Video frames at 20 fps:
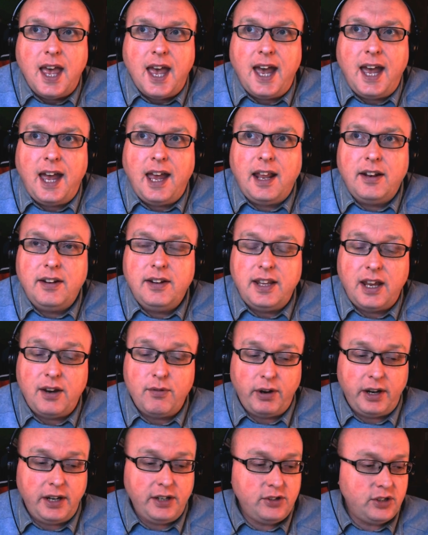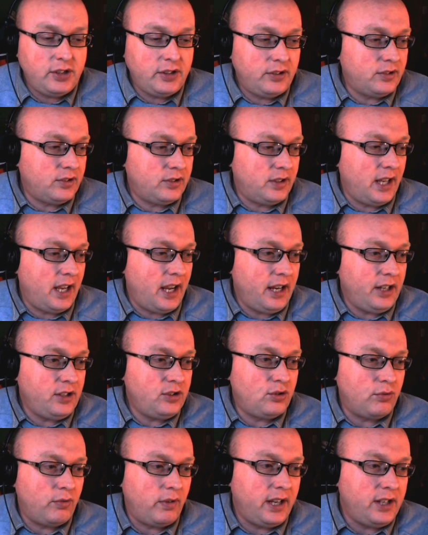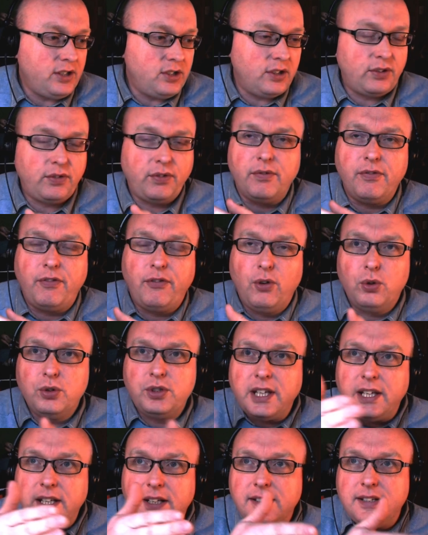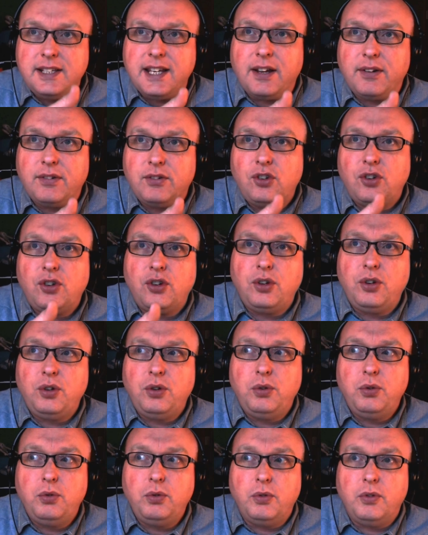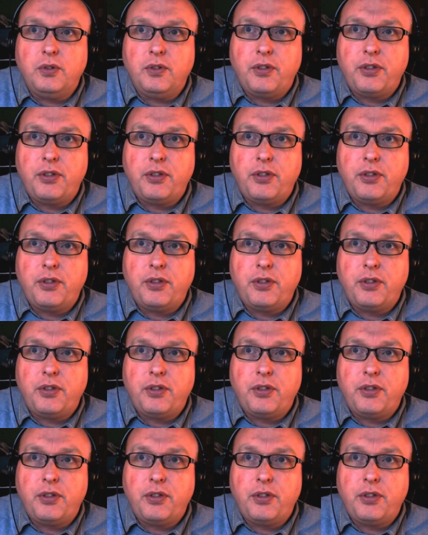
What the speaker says: And their age ranges from 14 down to